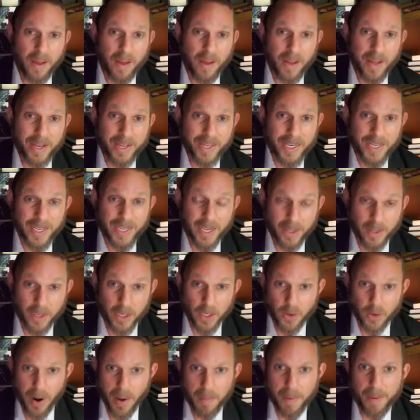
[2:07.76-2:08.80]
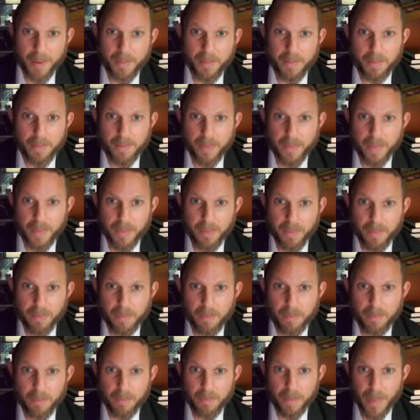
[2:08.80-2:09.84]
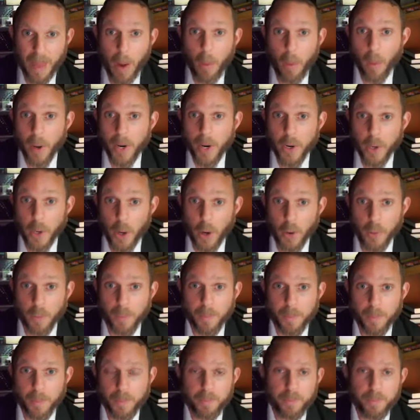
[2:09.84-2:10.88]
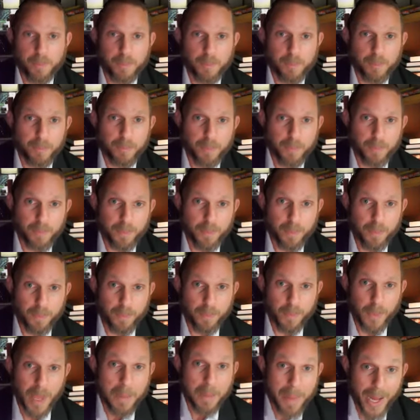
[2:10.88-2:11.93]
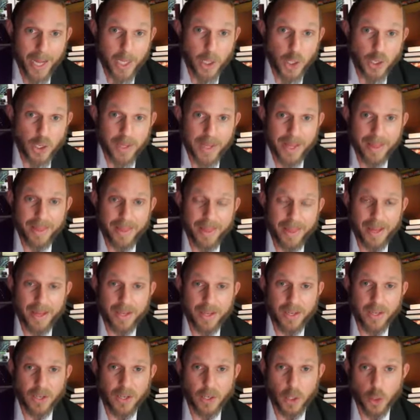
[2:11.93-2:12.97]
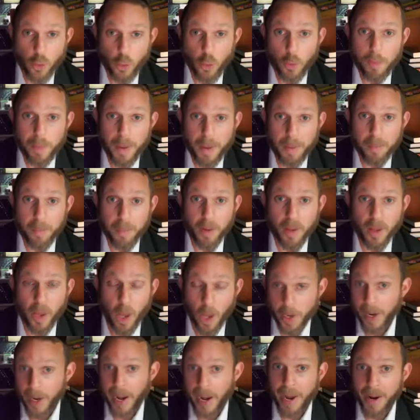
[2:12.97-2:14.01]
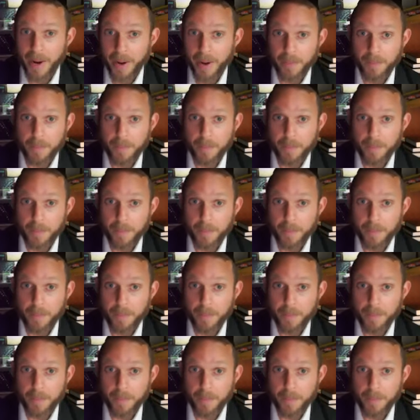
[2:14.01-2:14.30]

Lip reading: He says like this, Rabbi, I want to know. Imagine that there's two people on a ladder.